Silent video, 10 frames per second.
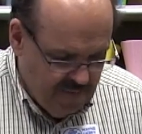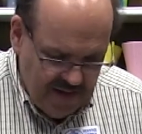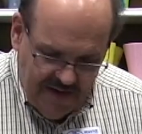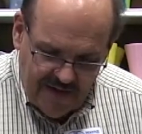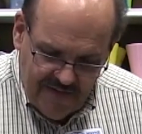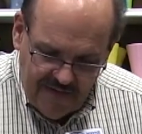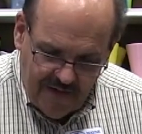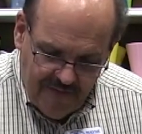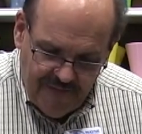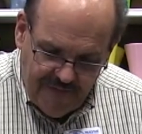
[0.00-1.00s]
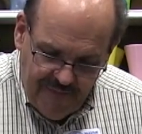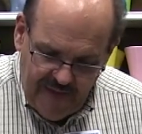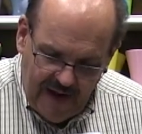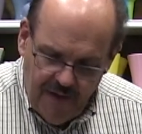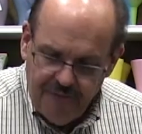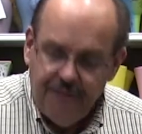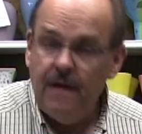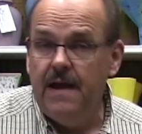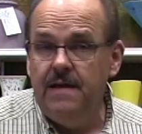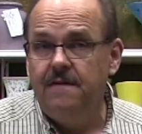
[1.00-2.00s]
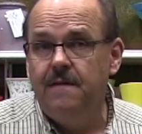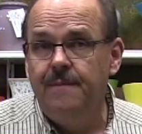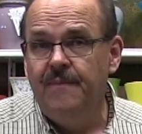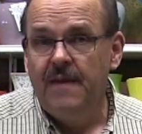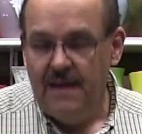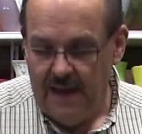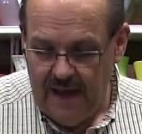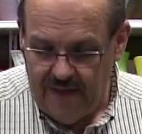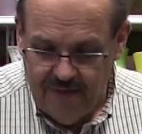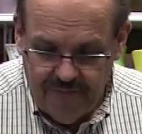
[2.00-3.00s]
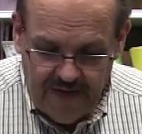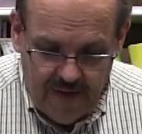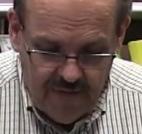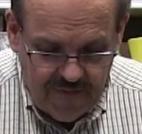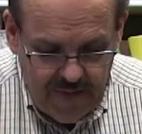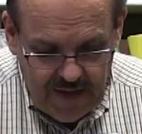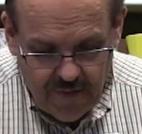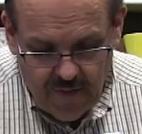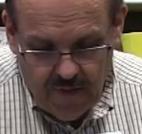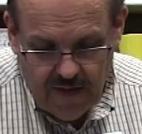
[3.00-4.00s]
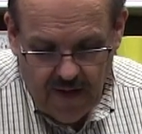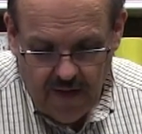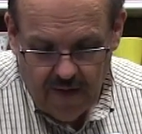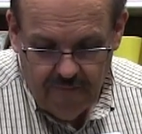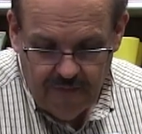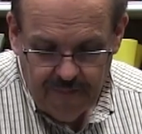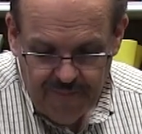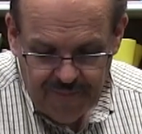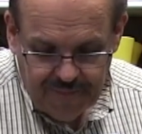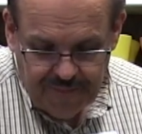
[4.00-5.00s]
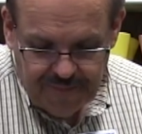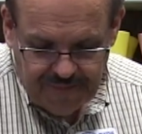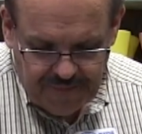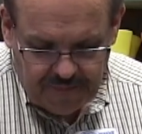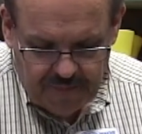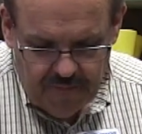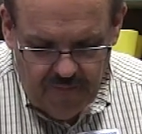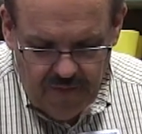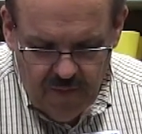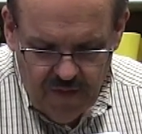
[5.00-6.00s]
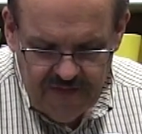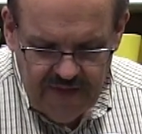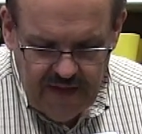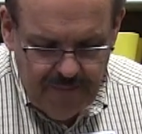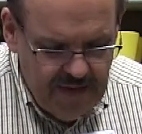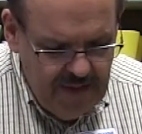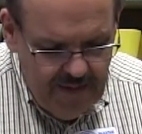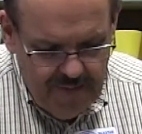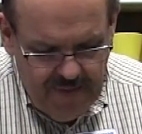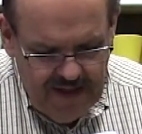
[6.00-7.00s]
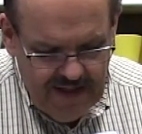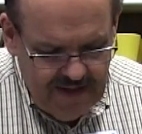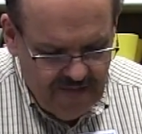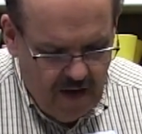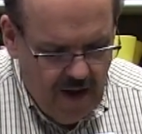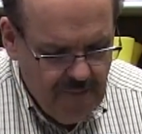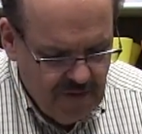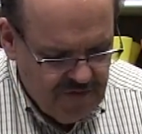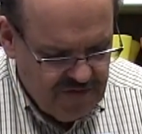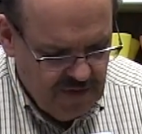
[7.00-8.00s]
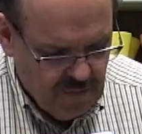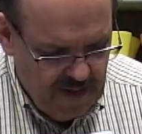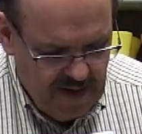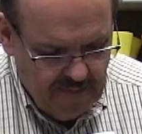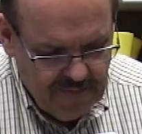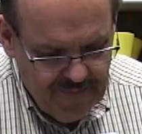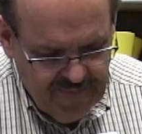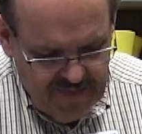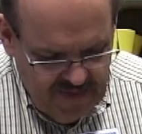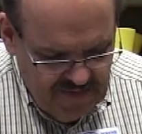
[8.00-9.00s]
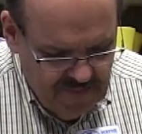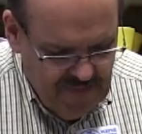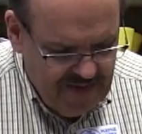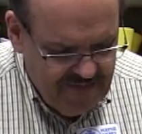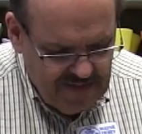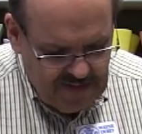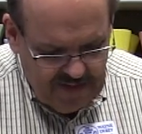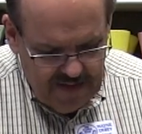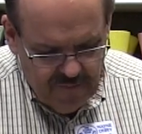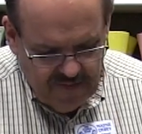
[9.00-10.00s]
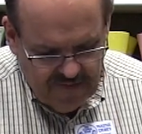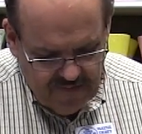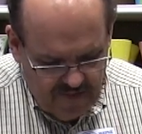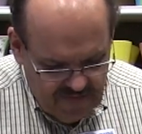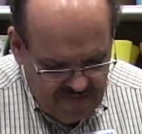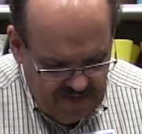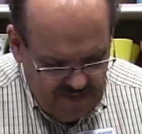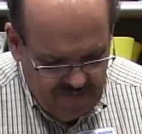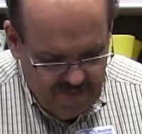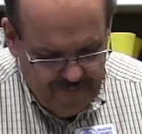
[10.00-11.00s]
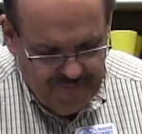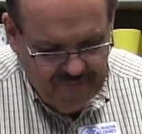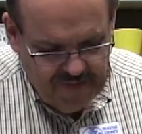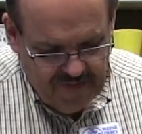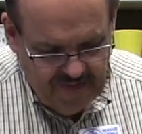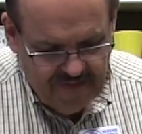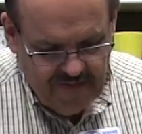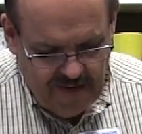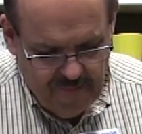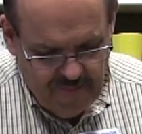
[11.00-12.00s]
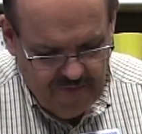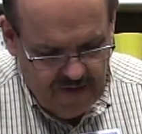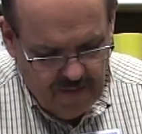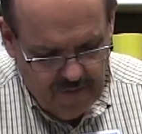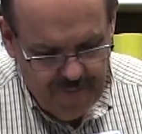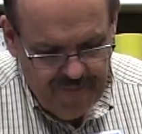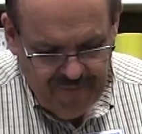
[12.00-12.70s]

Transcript: because of air freight and the flowers being grown all over, we're seeing peonies almost year-round. Domestically, we start seeing them this time of year,